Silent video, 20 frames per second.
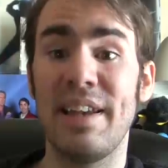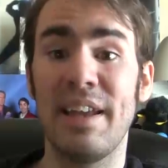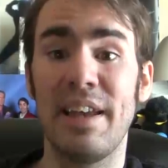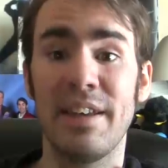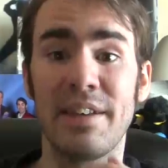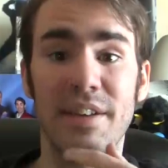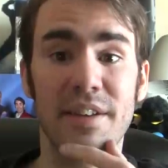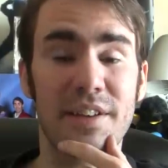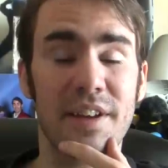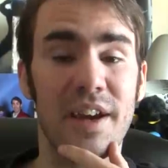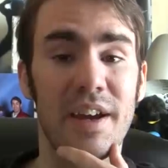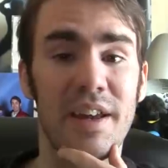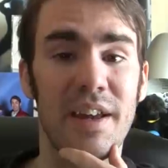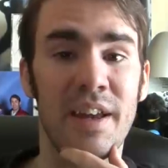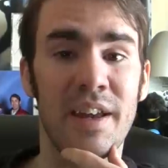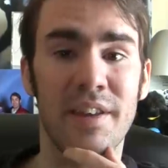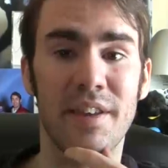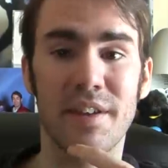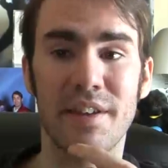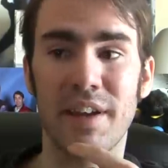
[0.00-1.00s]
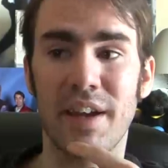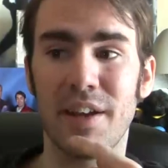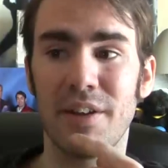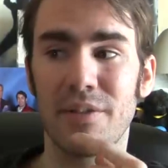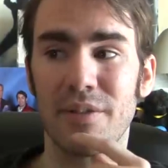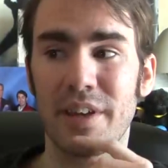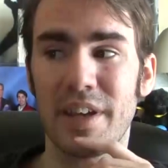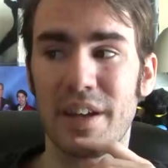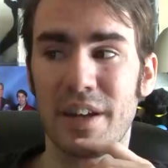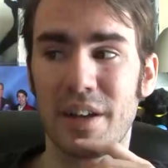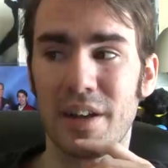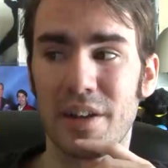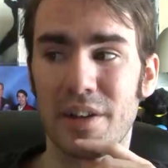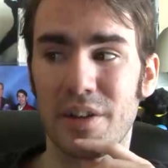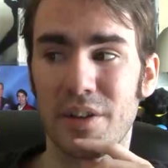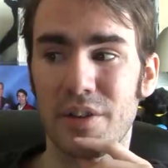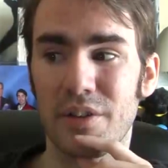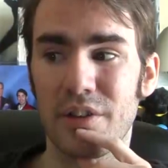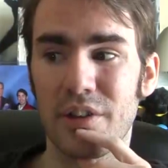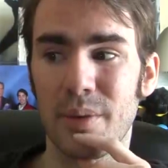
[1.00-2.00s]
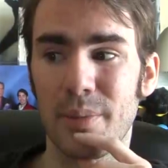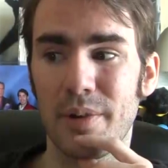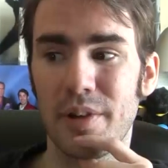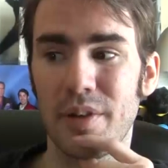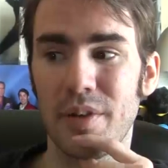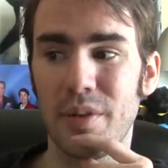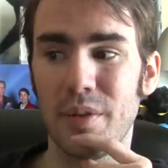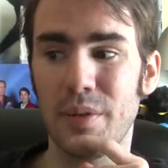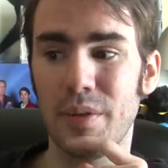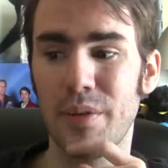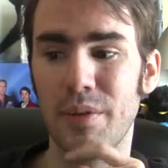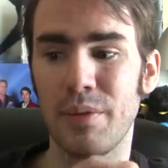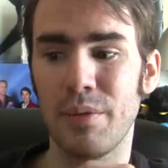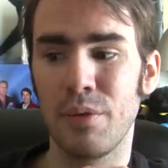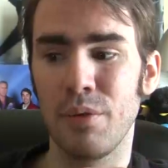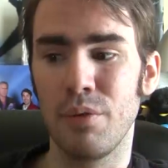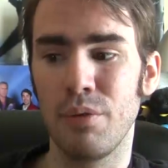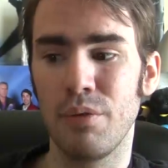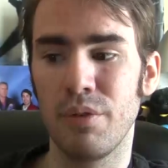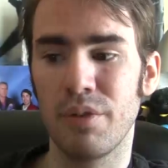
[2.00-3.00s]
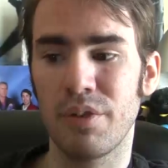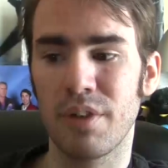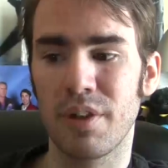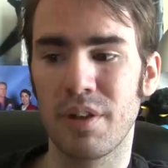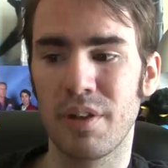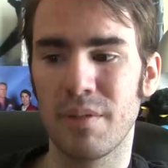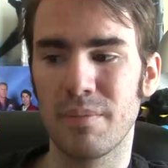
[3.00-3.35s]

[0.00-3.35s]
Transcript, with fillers: as the title character, someone who's